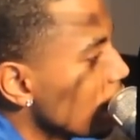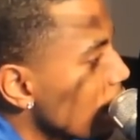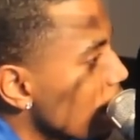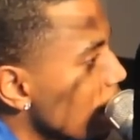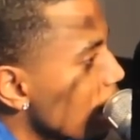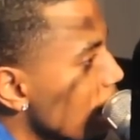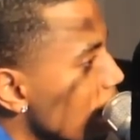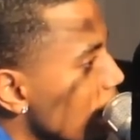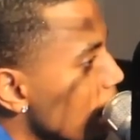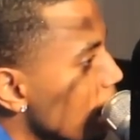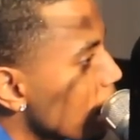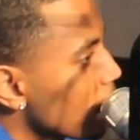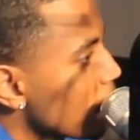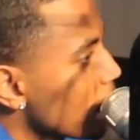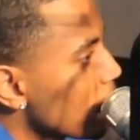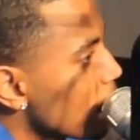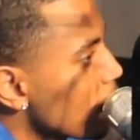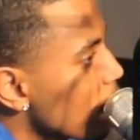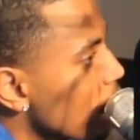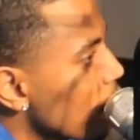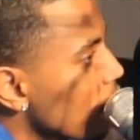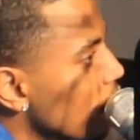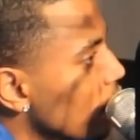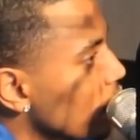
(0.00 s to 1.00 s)

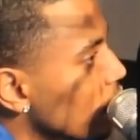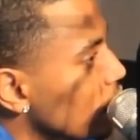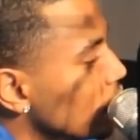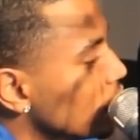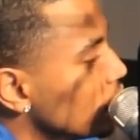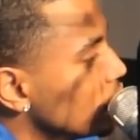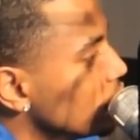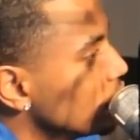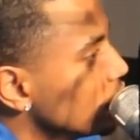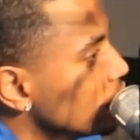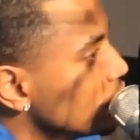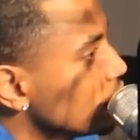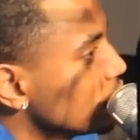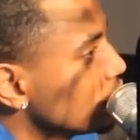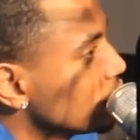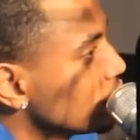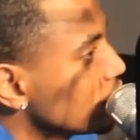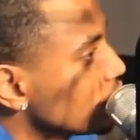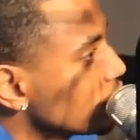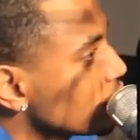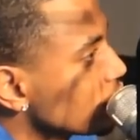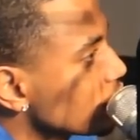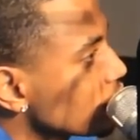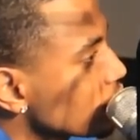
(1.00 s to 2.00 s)

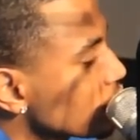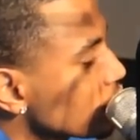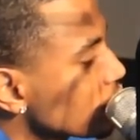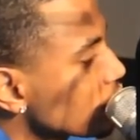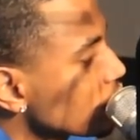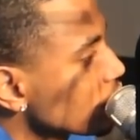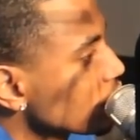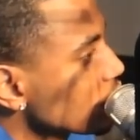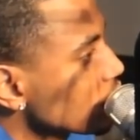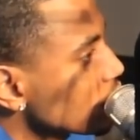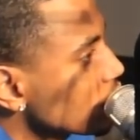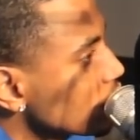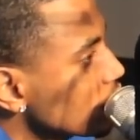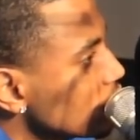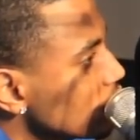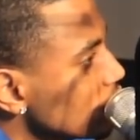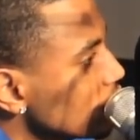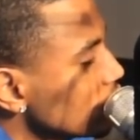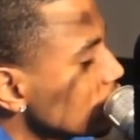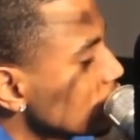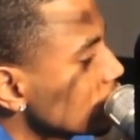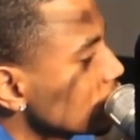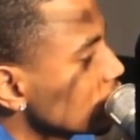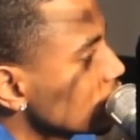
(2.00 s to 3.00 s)

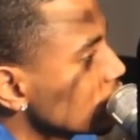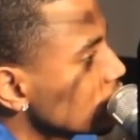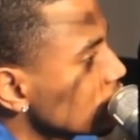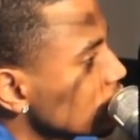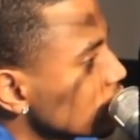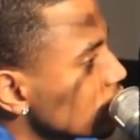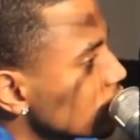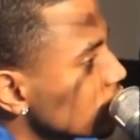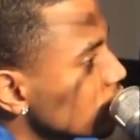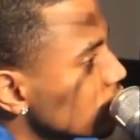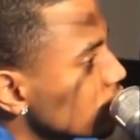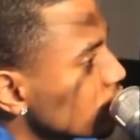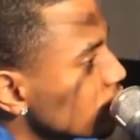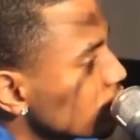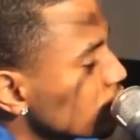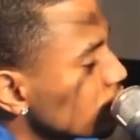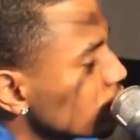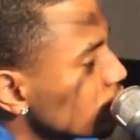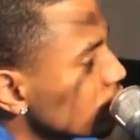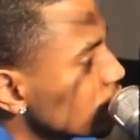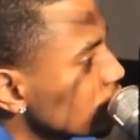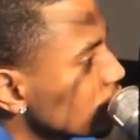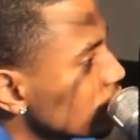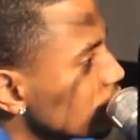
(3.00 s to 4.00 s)

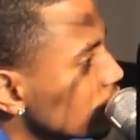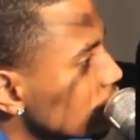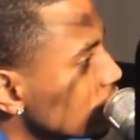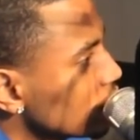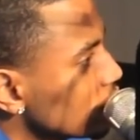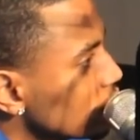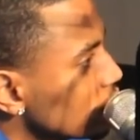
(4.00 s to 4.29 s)
The person shown says nothing.